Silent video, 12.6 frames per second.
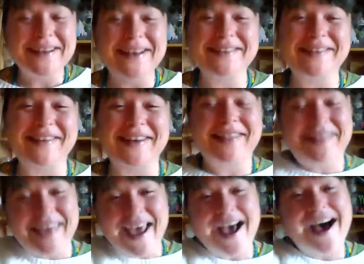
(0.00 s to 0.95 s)
It's
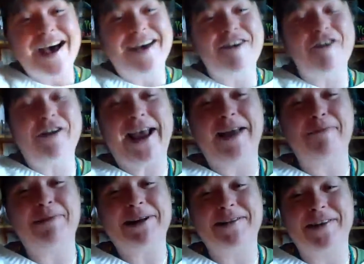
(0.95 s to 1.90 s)
like that, okay?
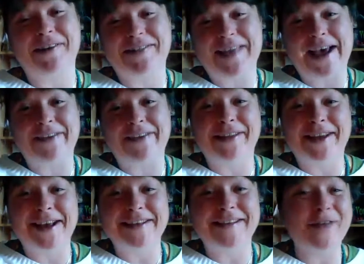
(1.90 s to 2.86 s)
But it's like that, and
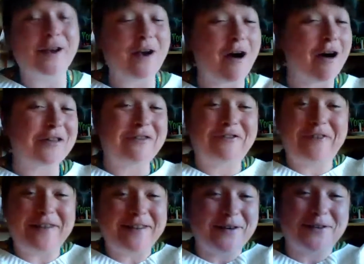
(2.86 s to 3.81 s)
like I said, like all the
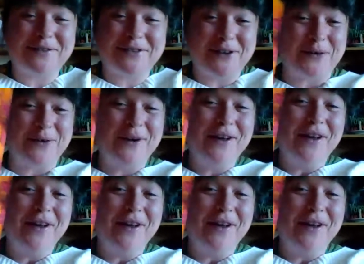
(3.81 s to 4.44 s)
physical too,